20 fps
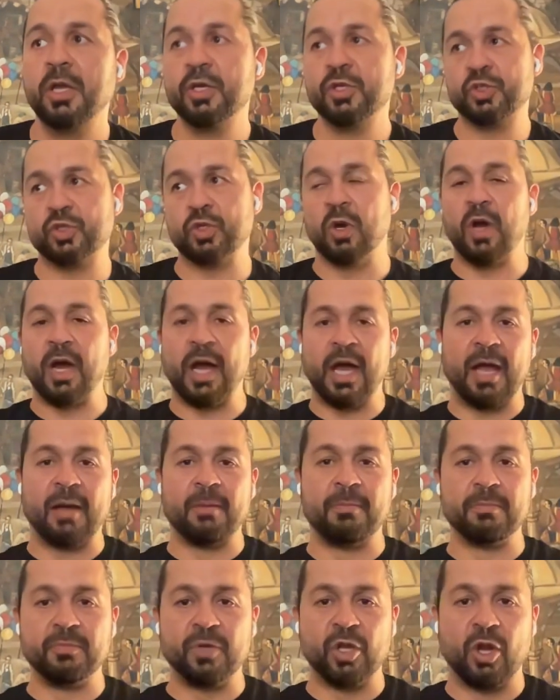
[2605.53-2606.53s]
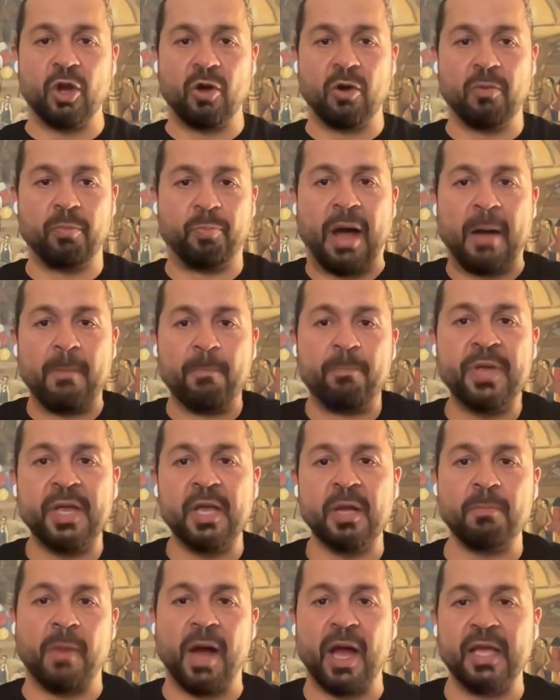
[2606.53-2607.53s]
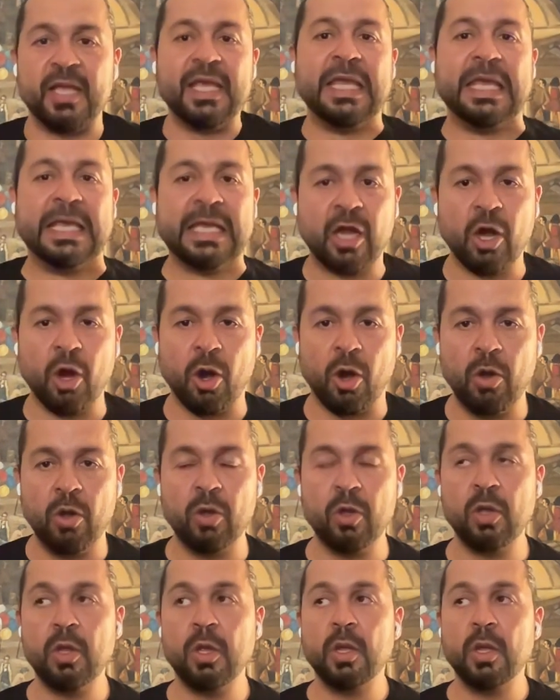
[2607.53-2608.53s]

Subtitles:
So I am, pumping my ego,